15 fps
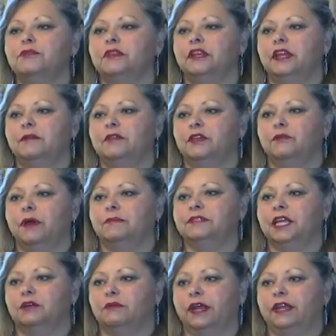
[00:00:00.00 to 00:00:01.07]
Keller
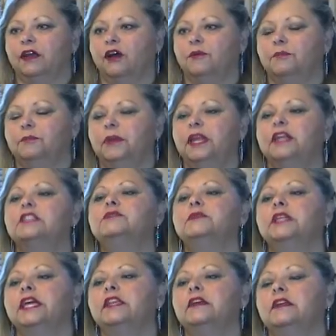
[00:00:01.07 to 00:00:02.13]
has been teaching families
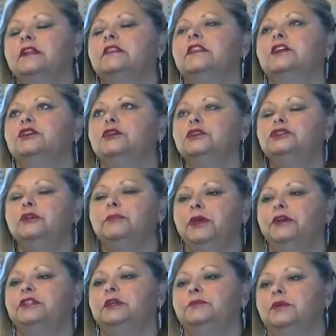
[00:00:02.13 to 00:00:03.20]
about parenting for
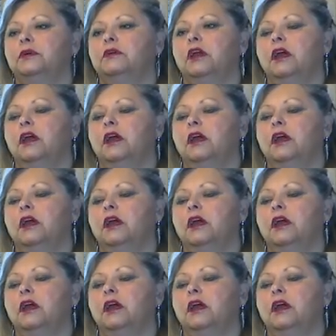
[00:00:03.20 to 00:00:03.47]
10 years.